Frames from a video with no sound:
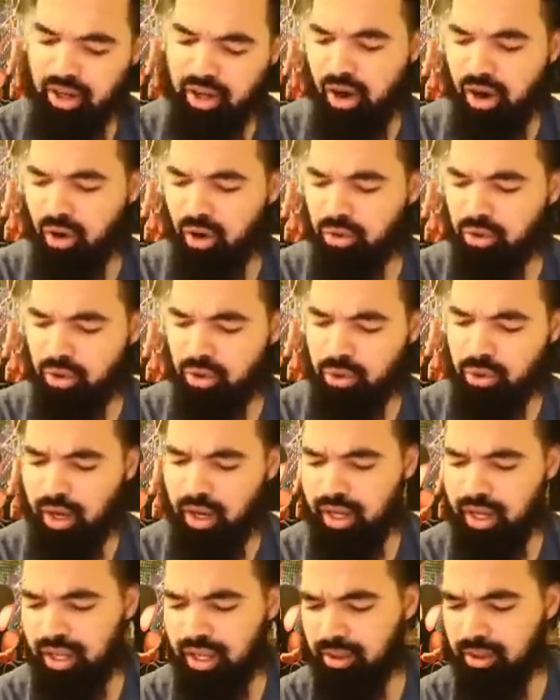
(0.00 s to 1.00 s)
oh cool, I
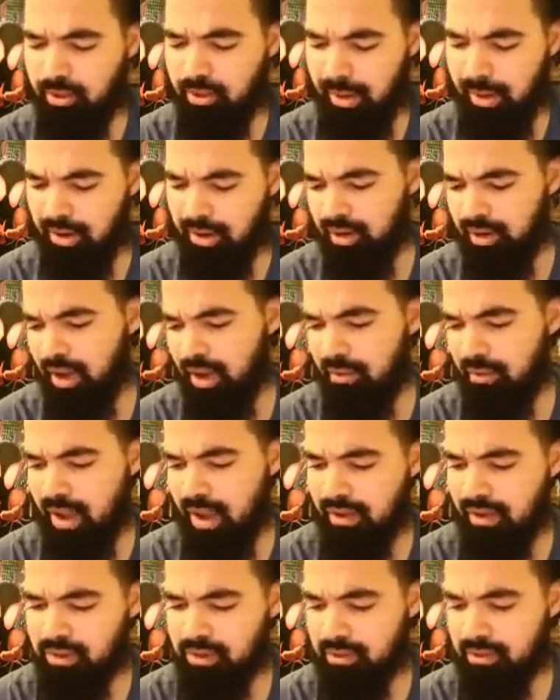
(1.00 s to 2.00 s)
got Killmonger, now I
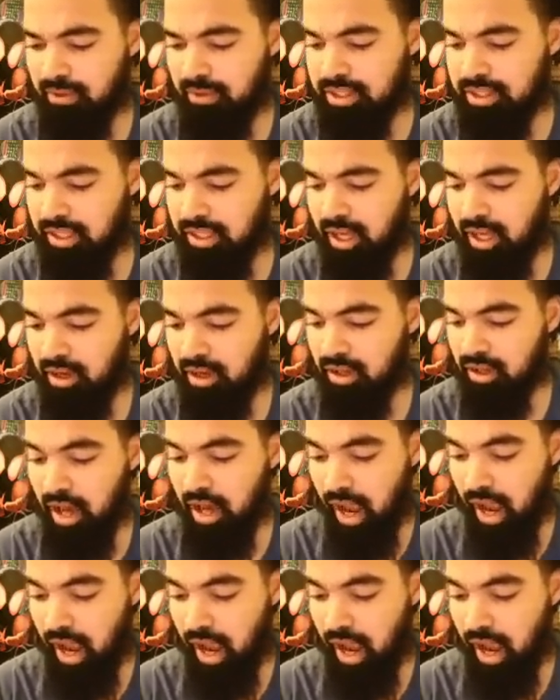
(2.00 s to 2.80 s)
have an evasion counter.